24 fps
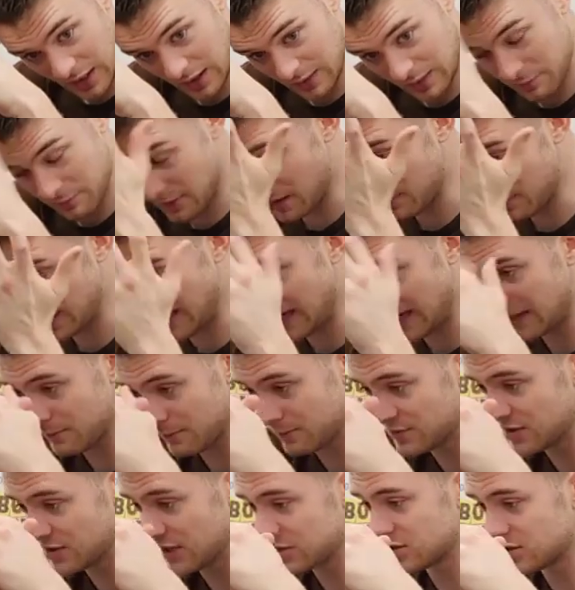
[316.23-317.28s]
might have been 8
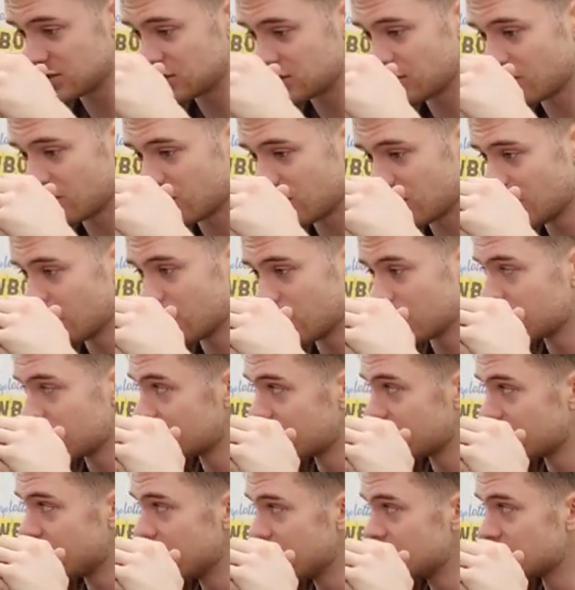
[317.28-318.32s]
possessions in a row
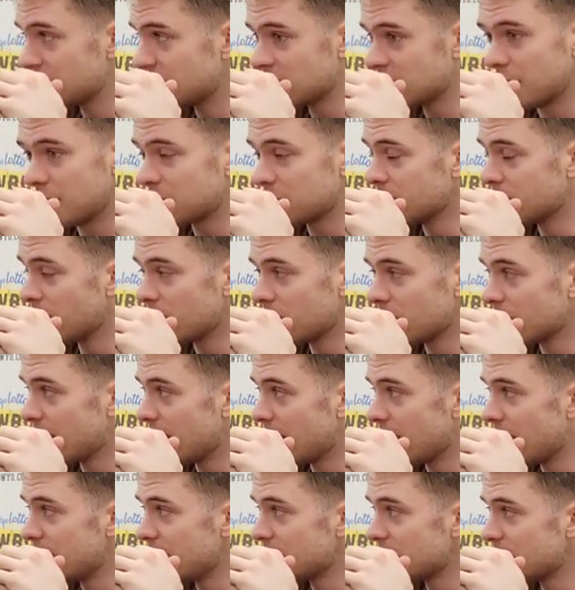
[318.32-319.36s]
where they just kept going
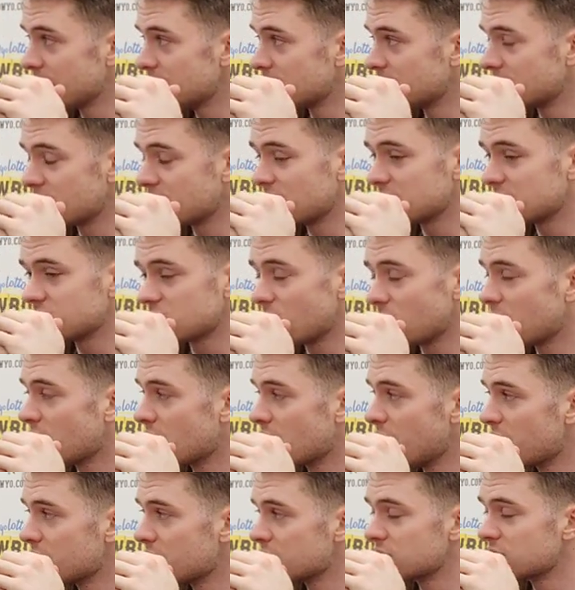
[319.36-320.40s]
right at us and
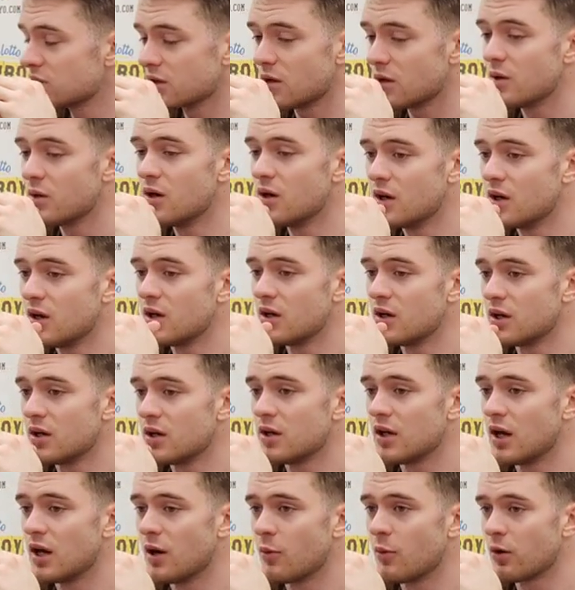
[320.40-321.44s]
scoring on us. So
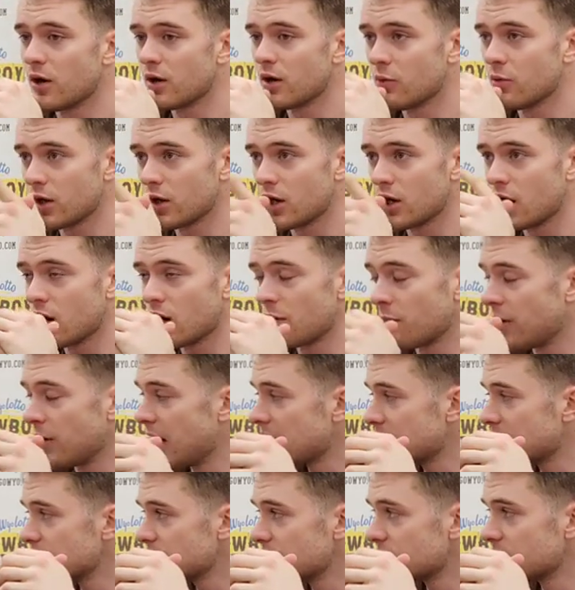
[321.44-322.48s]
we're going to work hard in
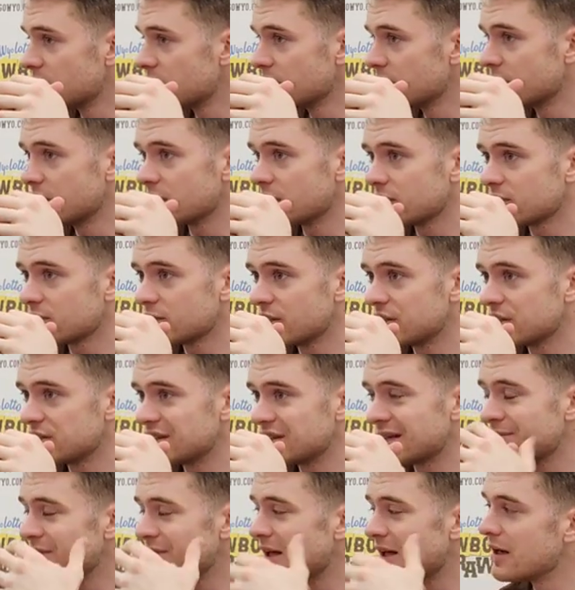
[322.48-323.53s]
practice to really
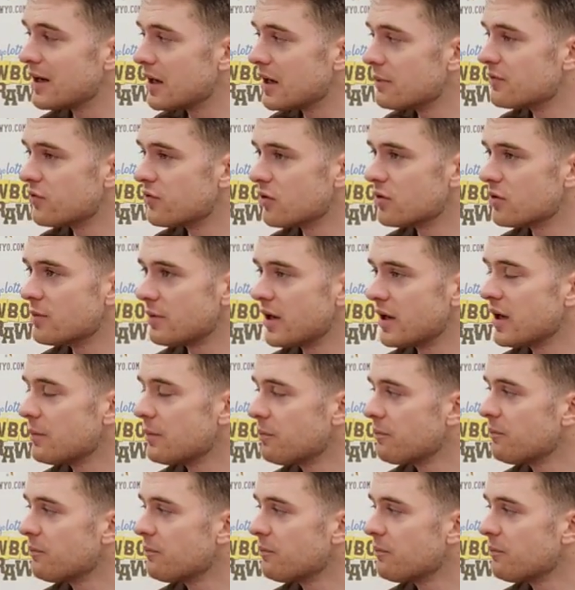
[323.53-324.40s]
zip that up before we play them.